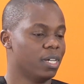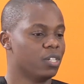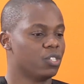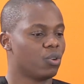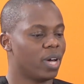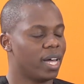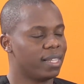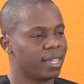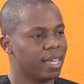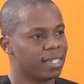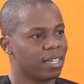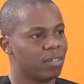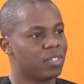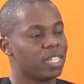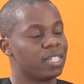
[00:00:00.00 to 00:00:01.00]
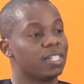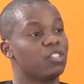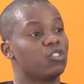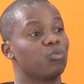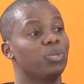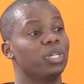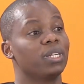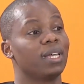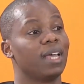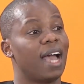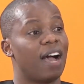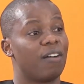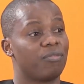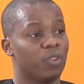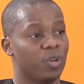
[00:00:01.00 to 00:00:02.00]
So healthcare services need to be
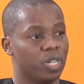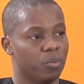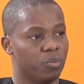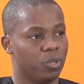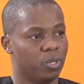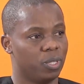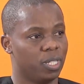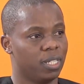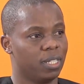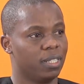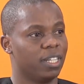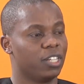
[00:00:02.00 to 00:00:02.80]
affordable.